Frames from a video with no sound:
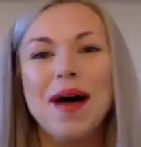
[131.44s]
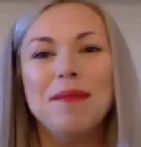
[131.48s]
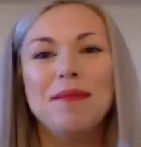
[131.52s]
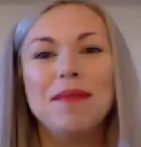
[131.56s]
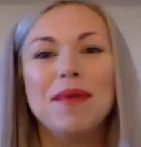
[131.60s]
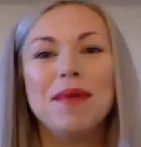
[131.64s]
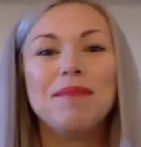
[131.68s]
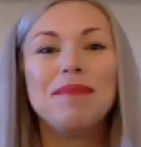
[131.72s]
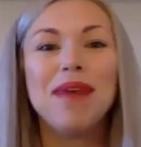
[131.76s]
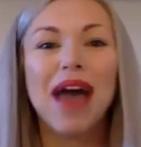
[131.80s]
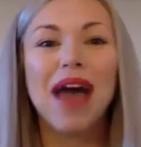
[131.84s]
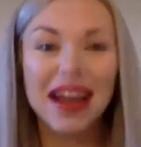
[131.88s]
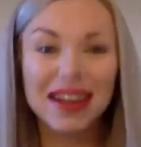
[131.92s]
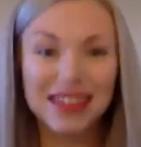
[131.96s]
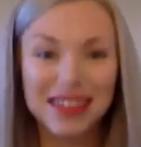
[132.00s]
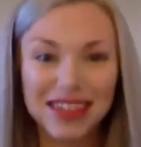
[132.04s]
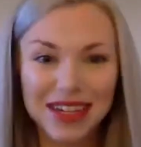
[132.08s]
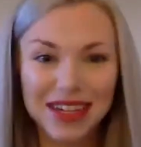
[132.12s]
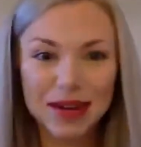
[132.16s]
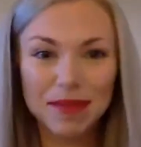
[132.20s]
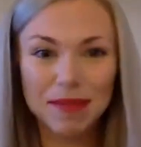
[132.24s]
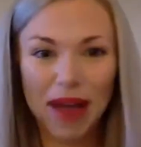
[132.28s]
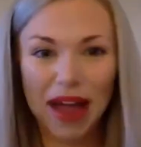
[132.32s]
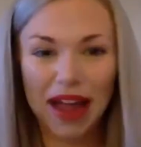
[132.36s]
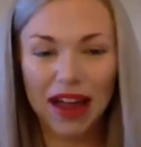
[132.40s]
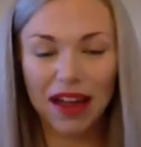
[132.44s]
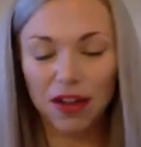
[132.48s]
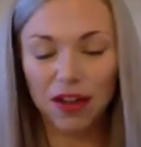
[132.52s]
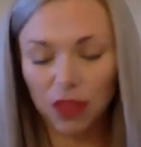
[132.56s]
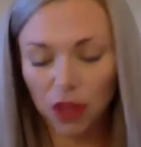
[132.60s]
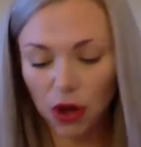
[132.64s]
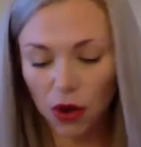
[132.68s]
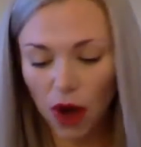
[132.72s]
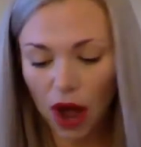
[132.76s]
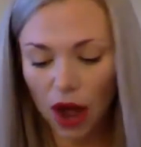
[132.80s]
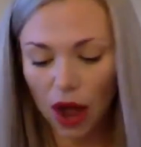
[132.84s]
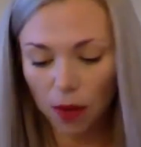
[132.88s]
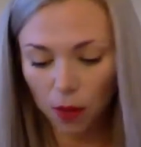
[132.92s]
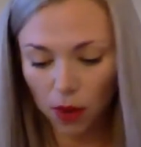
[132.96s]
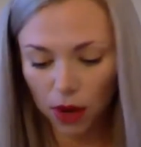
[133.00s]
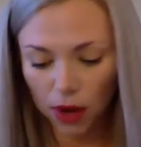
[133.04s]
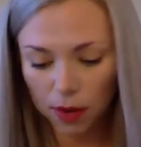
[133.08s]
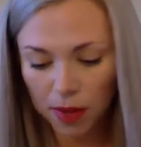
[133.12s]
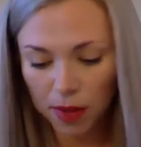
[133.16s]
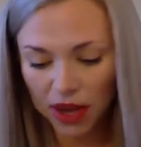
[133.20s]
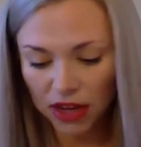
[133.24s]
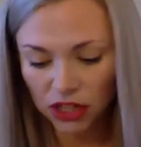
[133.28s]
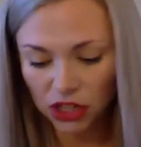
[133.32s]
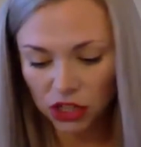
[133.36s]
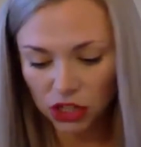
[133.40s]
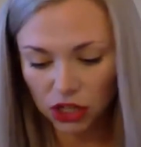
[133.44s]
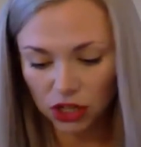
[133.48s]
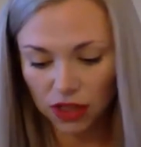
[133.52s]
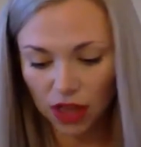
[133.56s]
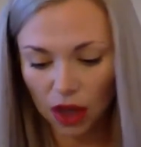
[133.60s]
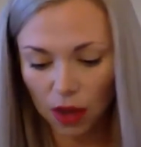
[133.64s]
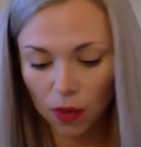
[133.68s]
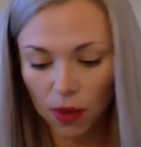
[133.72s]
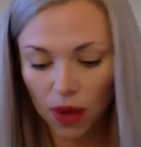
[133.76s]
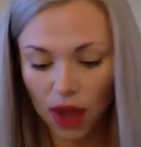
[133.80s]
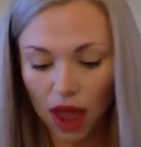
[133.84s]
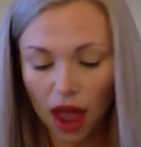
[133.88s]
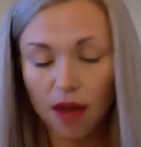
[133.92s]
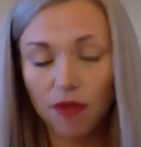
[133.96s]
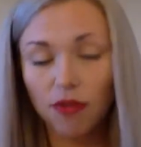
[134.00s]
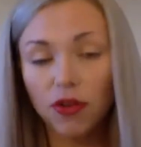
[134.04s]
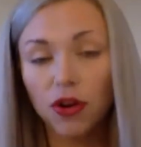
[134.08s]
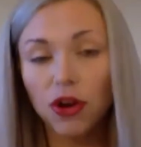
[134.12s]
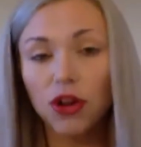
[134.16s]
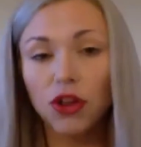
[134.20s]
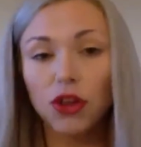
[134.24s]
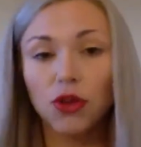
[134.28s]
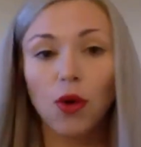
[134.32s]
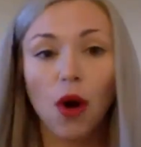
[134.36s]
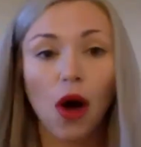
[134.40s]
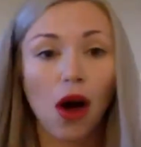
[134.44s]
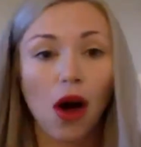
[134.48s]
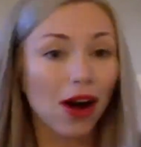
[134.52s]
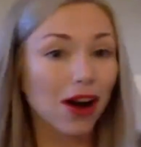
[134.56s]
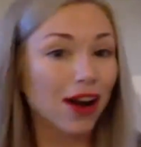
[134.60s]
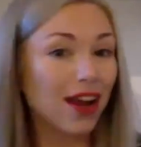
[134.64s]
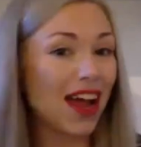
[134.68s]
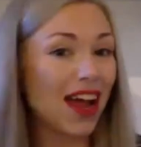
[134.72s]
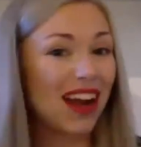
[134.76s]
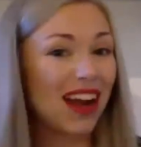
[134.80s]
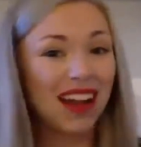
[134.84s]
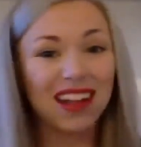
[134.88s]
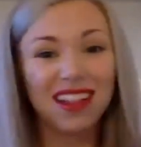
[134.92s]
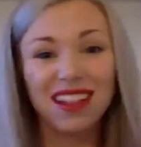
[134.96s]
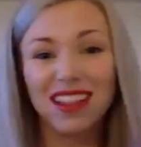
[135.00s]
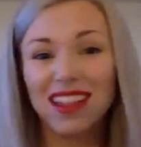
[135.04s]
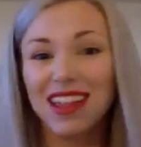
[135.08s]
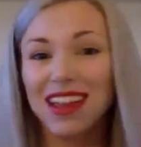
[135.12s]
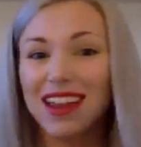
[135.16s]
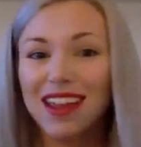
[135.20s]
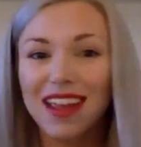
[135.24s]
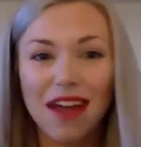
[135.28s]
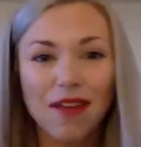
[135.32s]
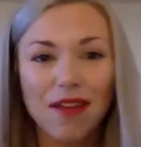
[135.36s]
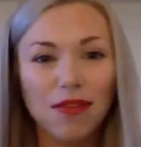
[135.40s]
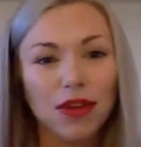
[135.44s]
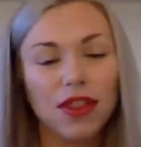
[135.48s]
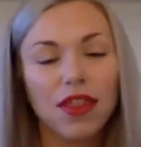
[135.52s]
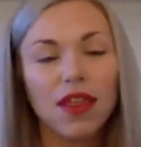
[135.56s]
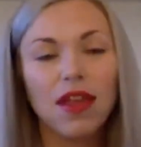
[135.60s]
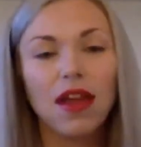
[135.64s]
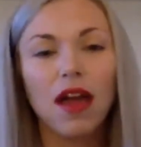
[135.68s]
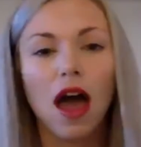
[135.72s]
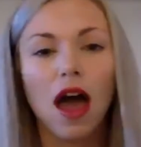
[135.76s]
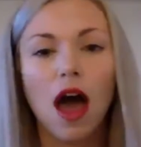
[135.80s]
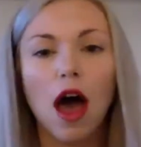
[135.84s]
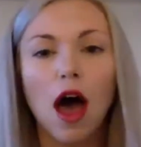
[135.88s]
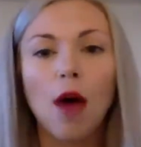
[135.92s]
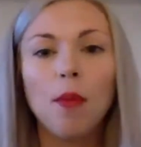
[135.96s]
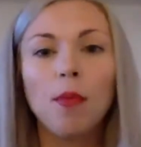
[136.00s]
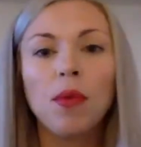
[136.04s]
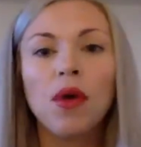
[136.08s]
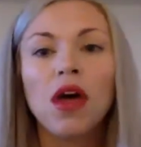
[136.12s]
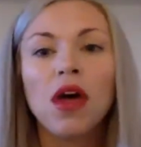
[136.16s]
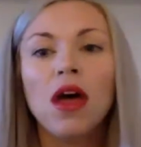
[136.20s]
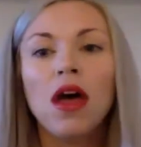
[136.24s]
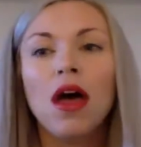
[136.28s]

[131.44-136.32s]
Back to your bio though, I want to make sure that whenever you are kind of cleaning everything up,